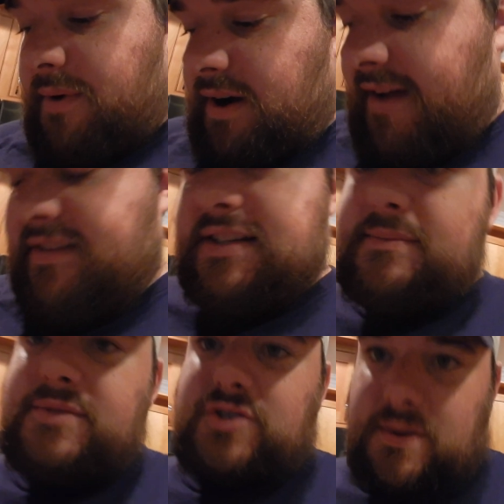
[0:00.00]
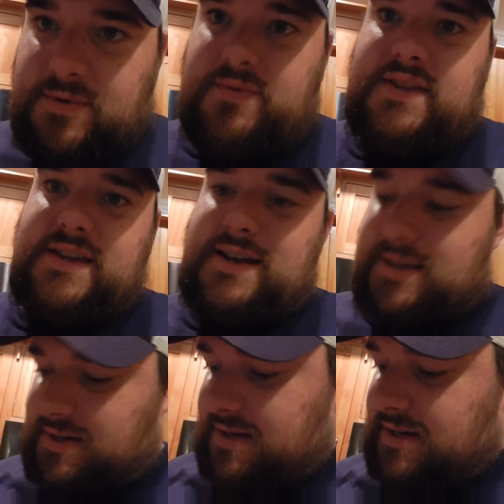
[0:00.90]
We're having some trouble with the
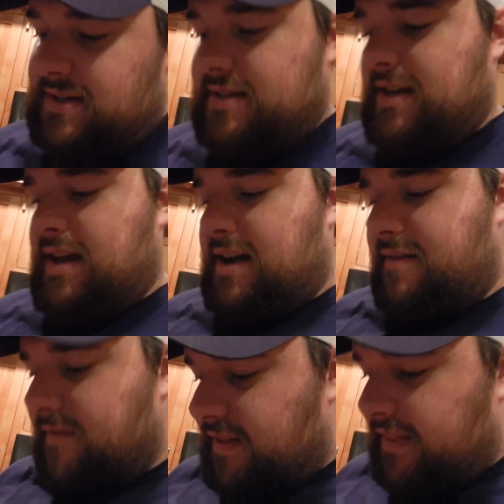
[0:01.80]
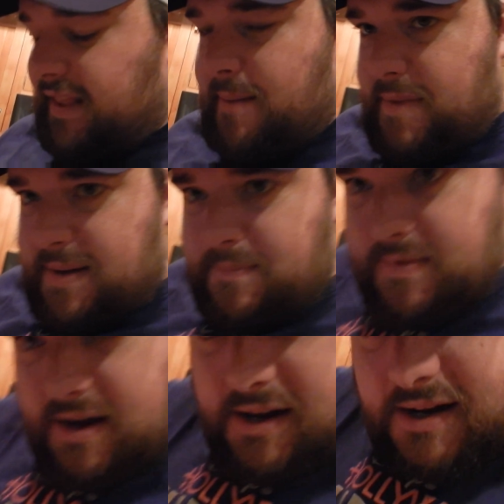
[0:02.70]
consistency of the
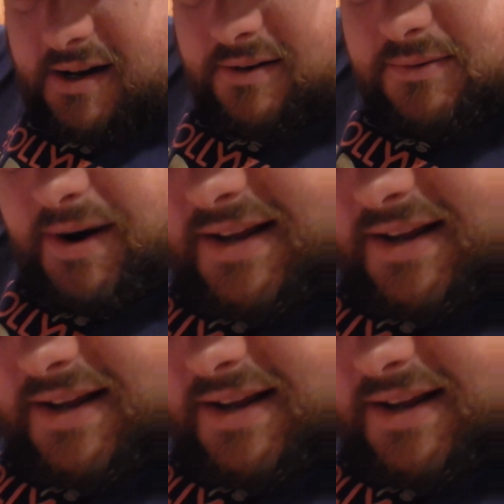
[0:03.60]
lemon uh,